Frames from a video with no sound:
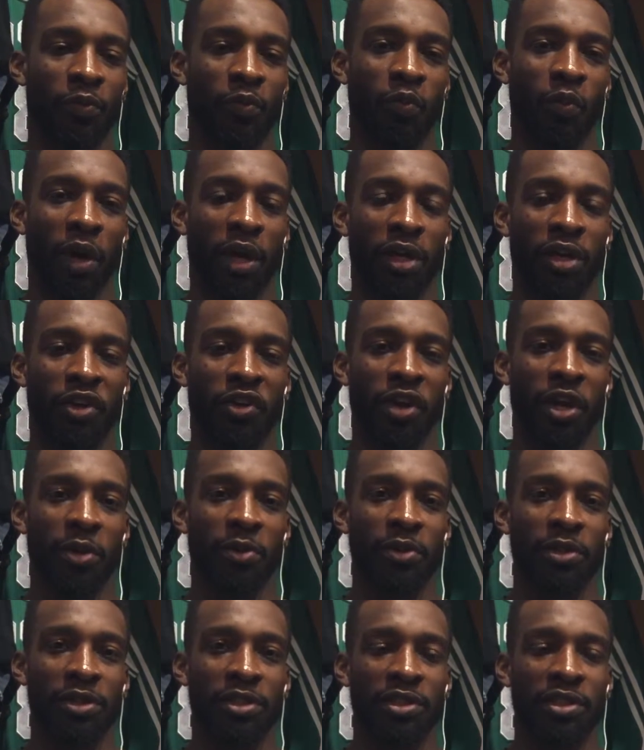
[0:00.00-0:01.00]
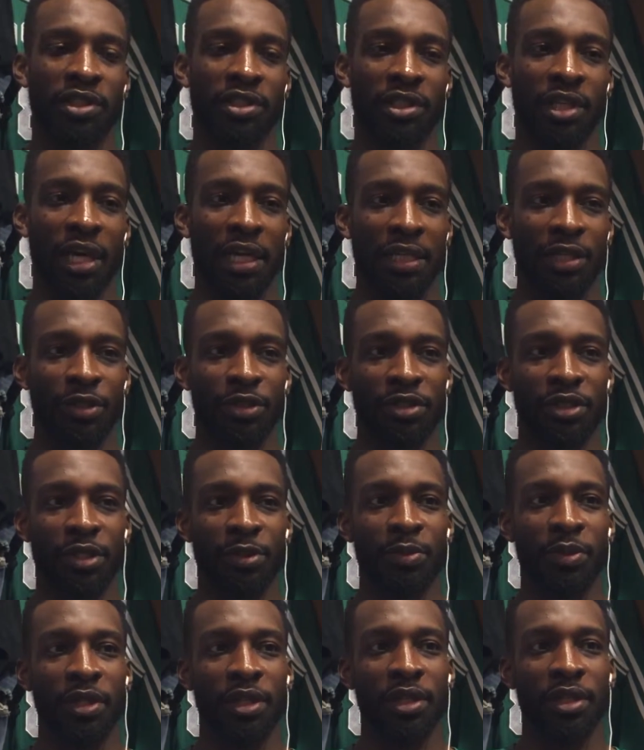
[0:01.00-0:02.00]
white, and gray ones. Just got those in the
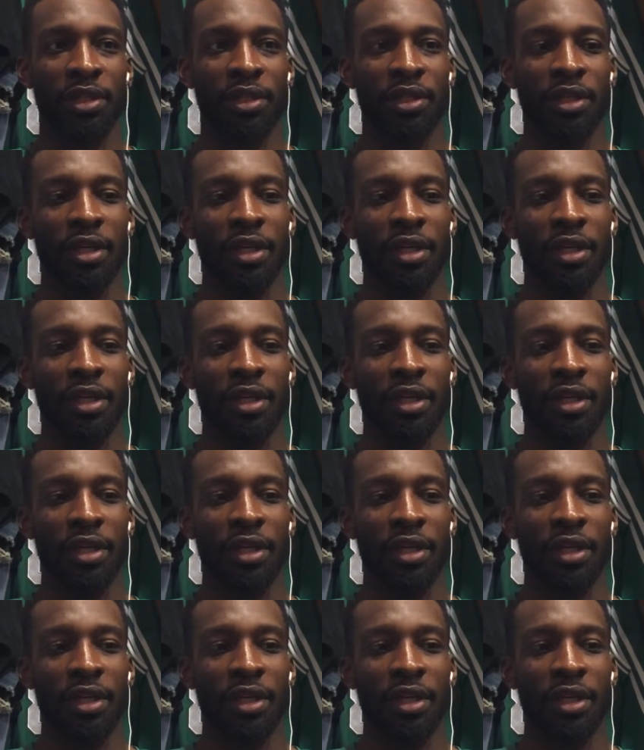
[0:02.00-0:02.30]
mail.